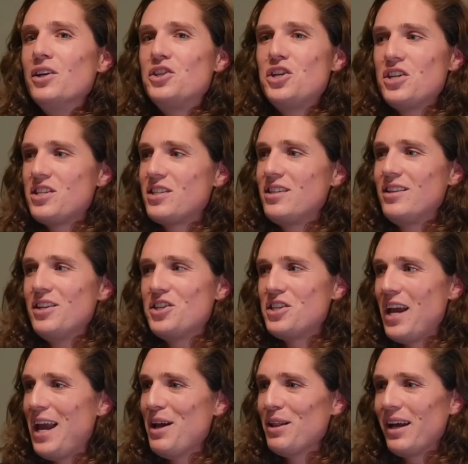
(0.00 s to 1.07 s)
Just the
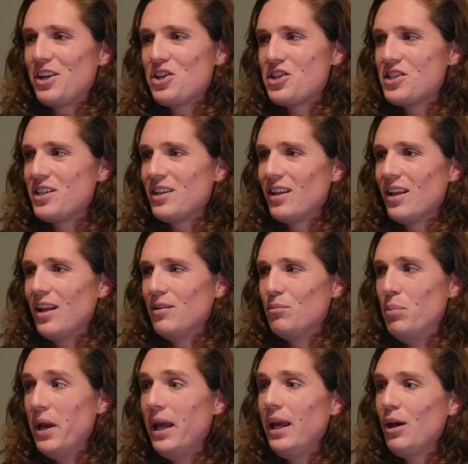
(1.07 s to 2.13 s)
same, like just
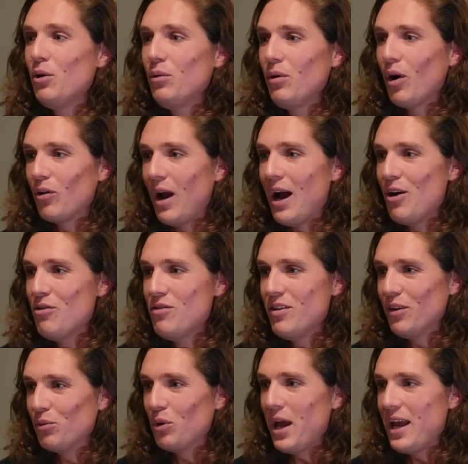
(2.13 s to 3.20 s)
being around
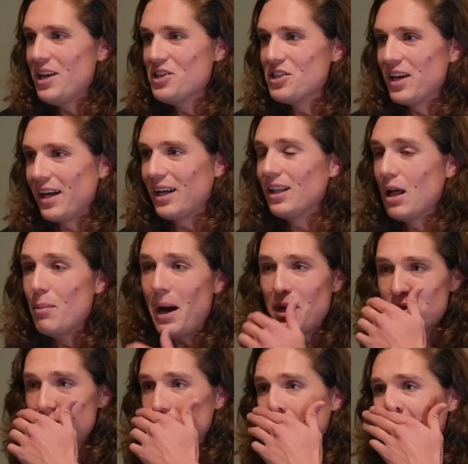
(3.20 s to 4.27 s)
the Rays like clubhouse and